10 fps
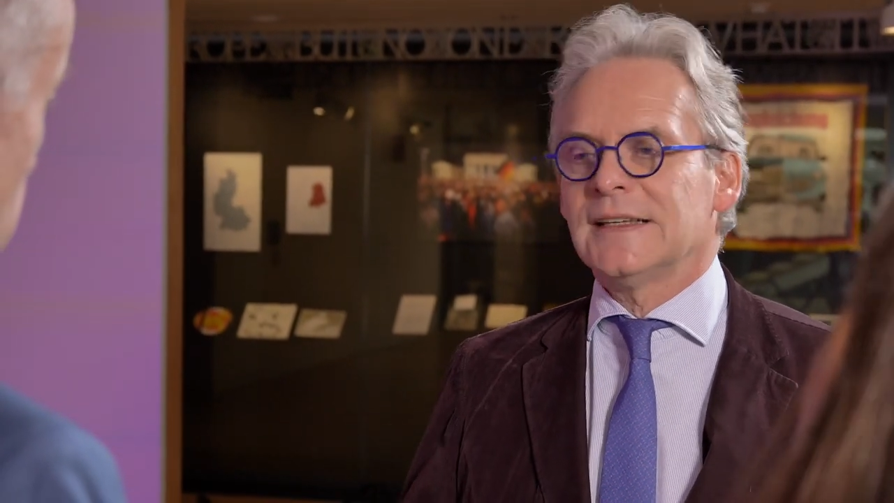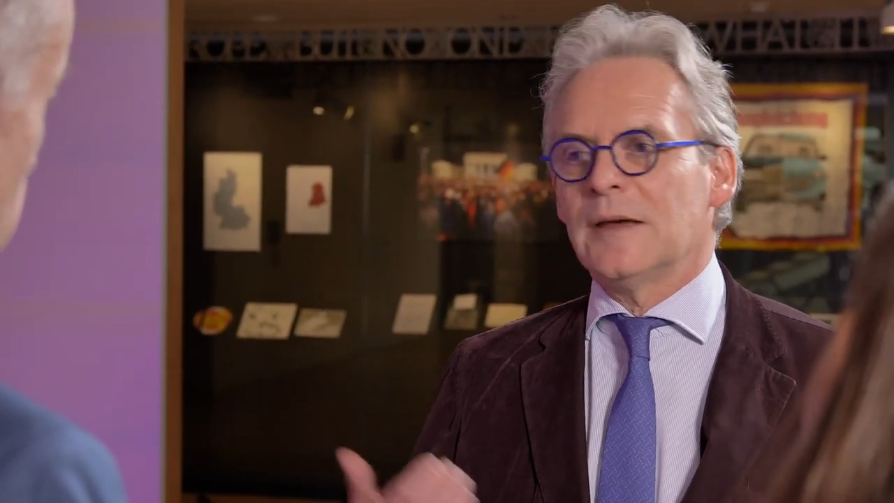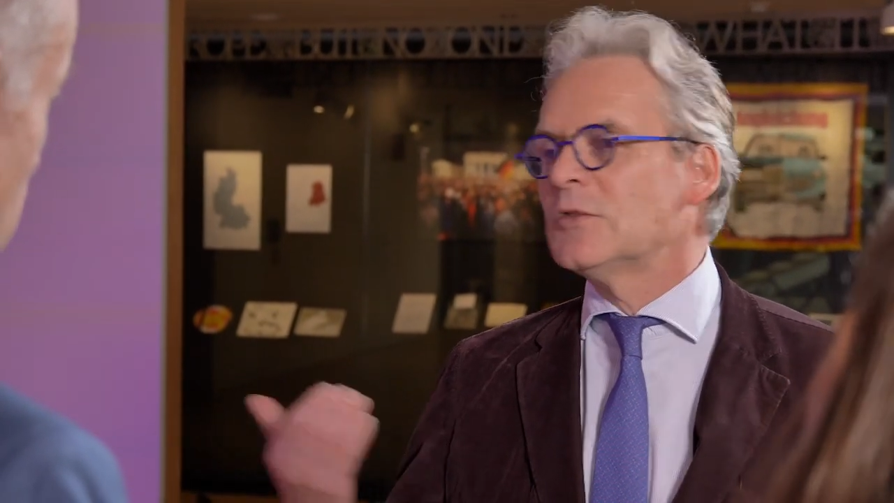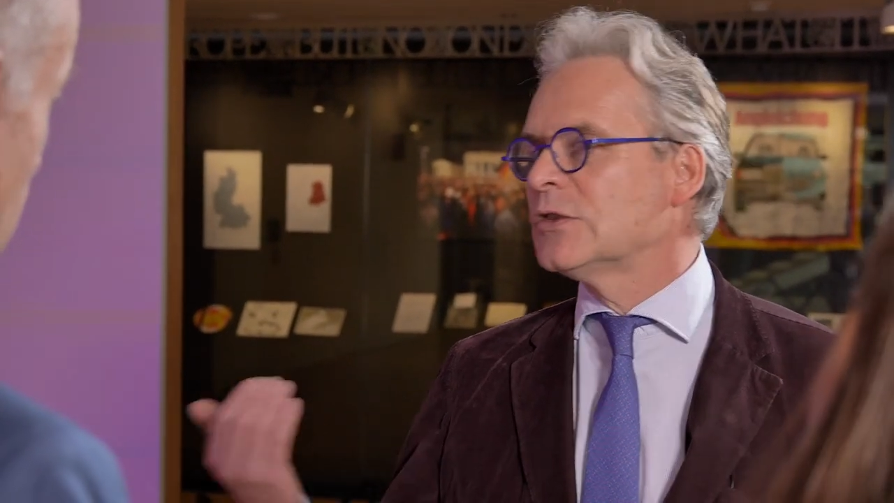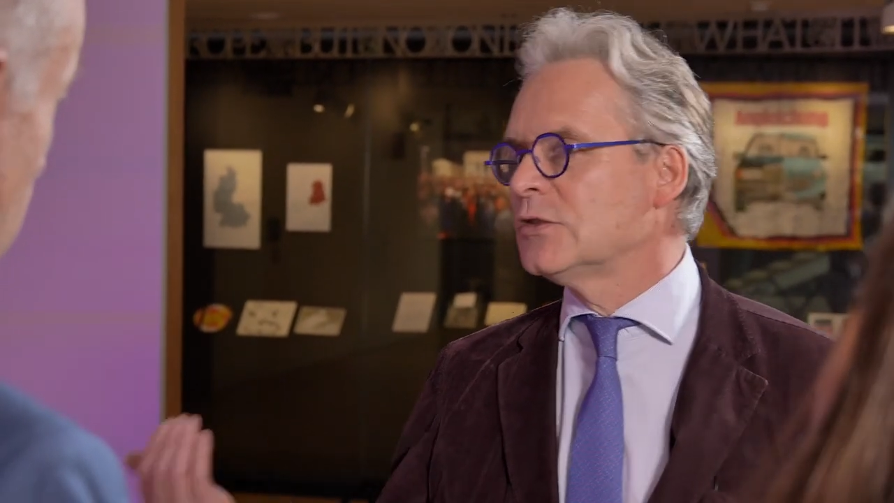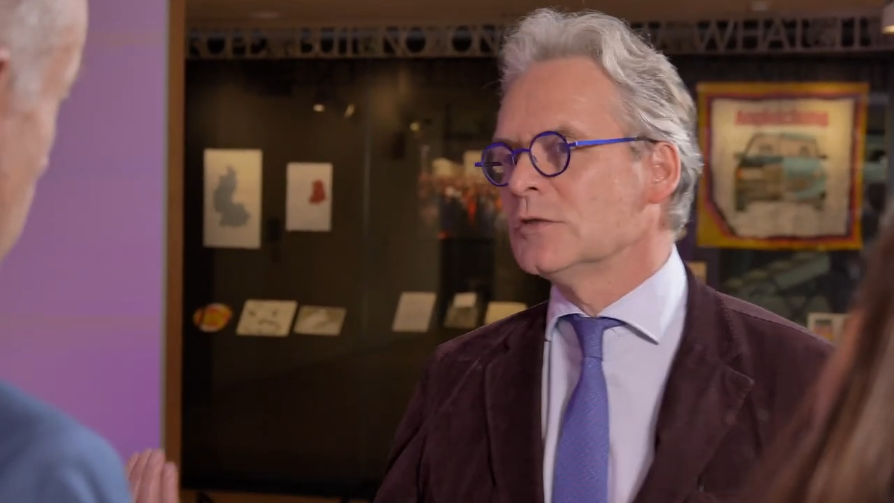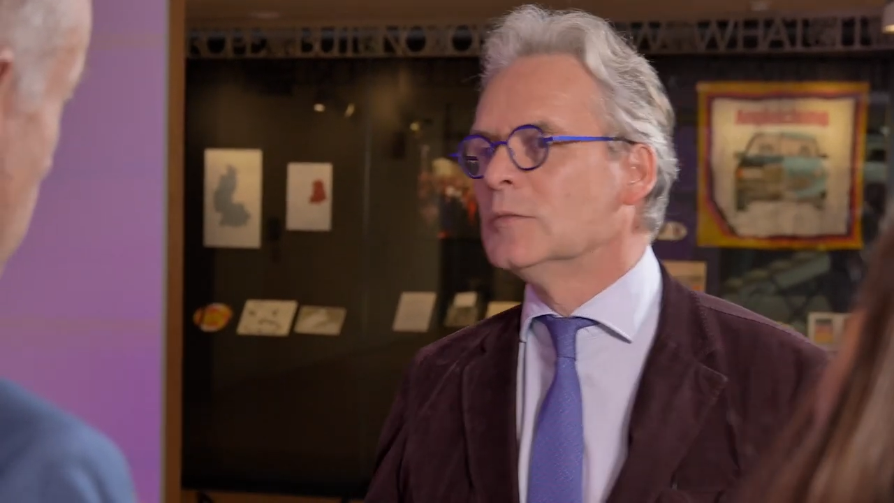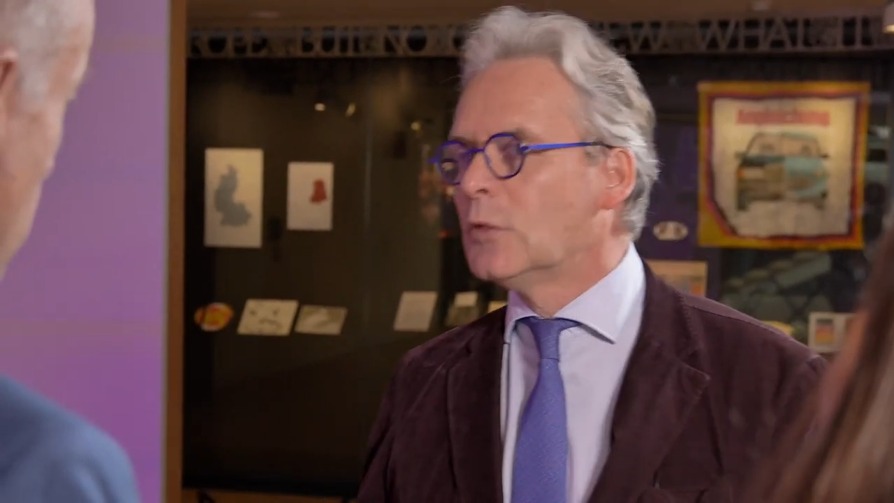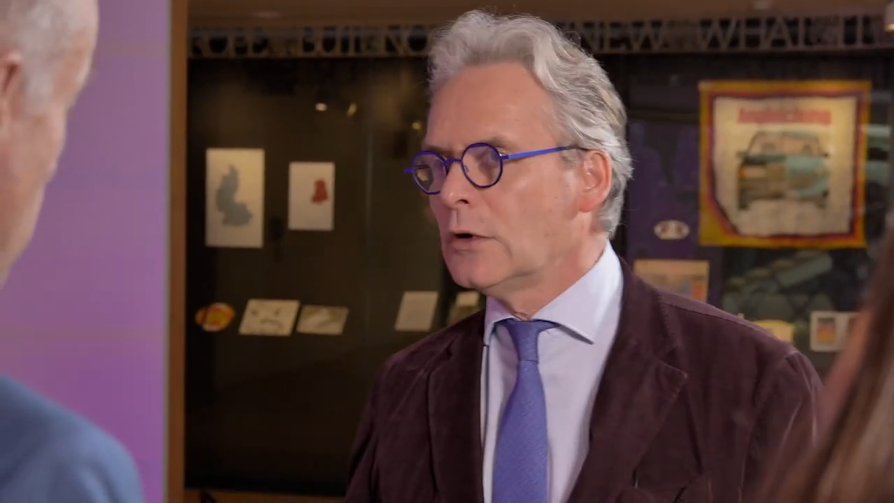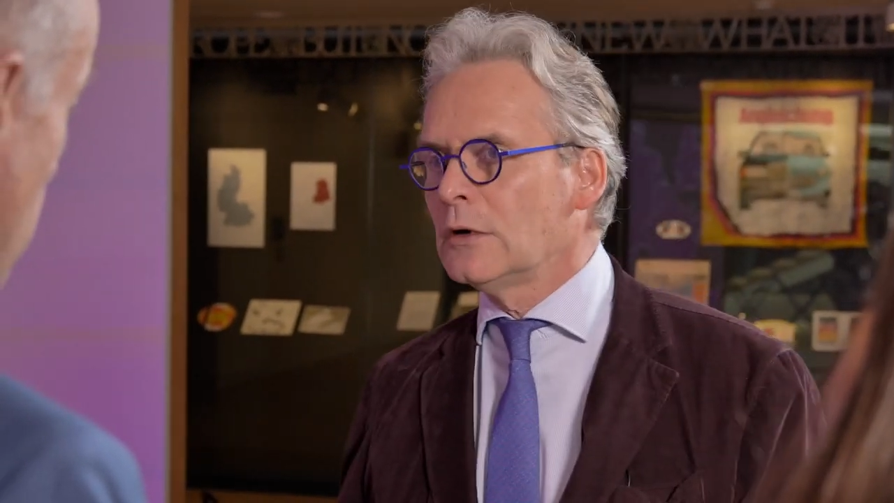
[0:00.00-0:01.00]
them to do
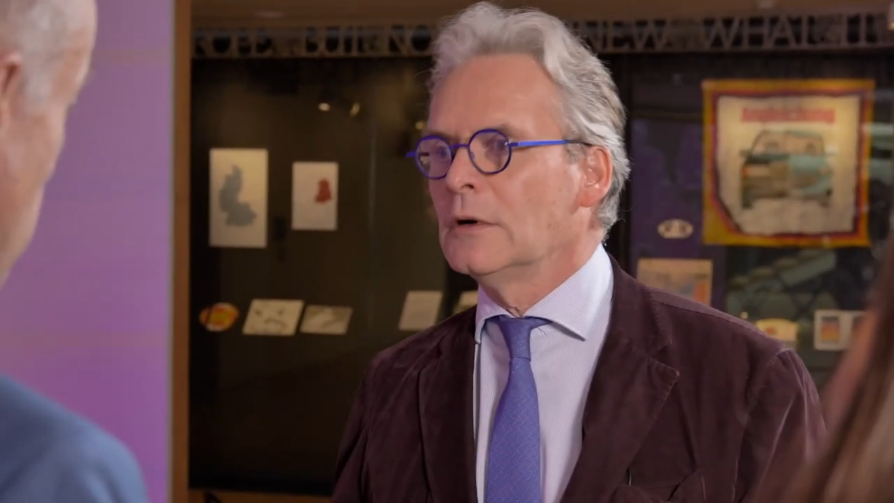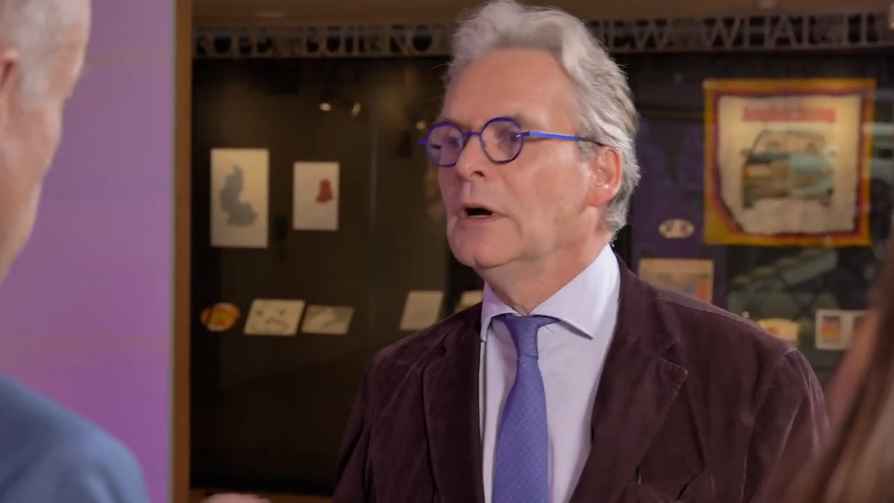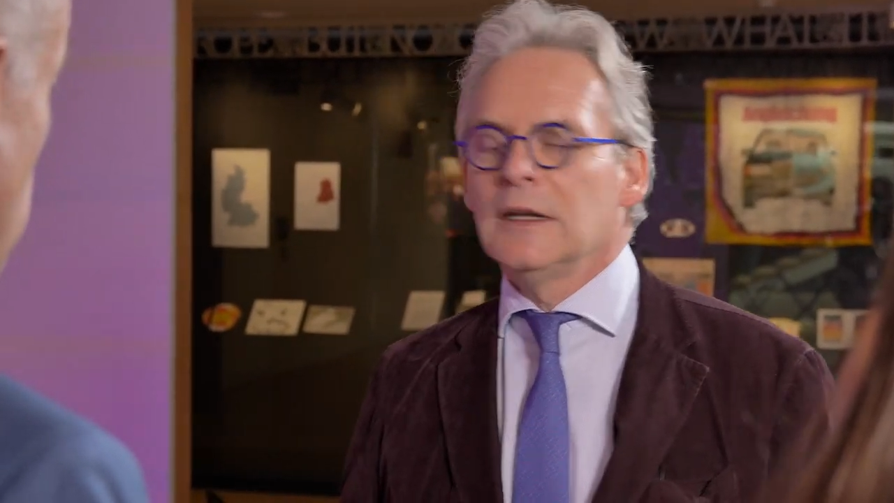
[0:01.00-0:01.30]
more